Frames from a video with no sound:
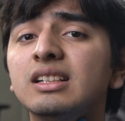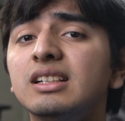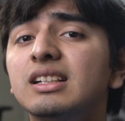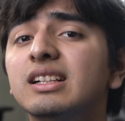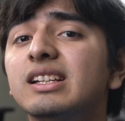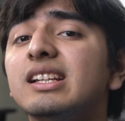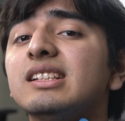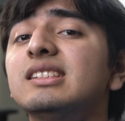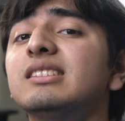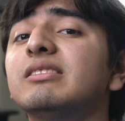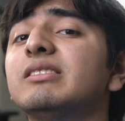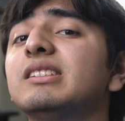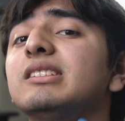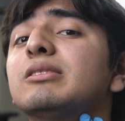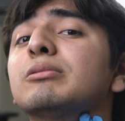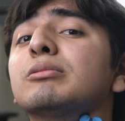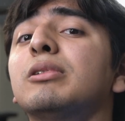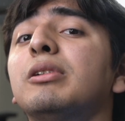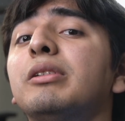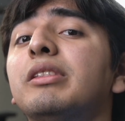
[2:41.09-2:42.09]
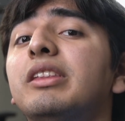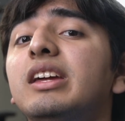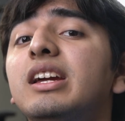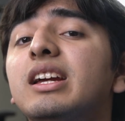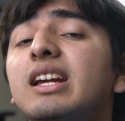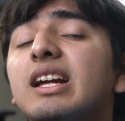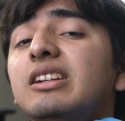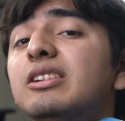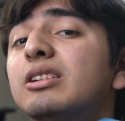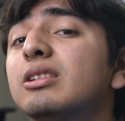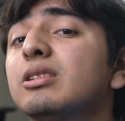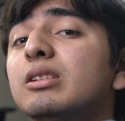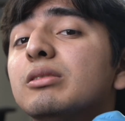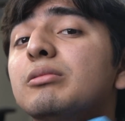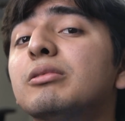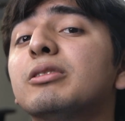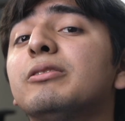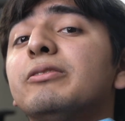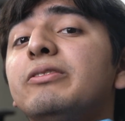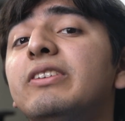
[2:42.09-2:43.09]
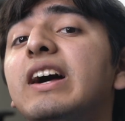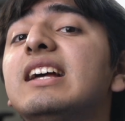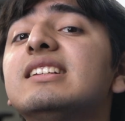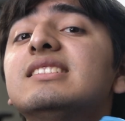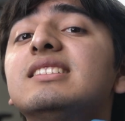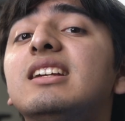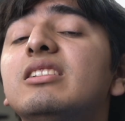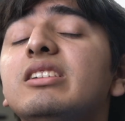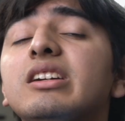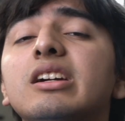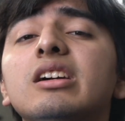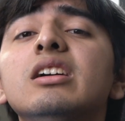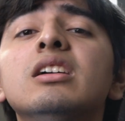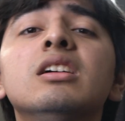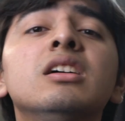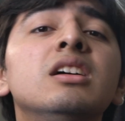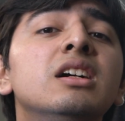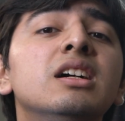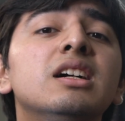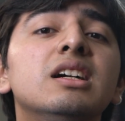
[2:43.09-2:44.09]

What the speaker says: unless if it's real thick and you're going real fast down here.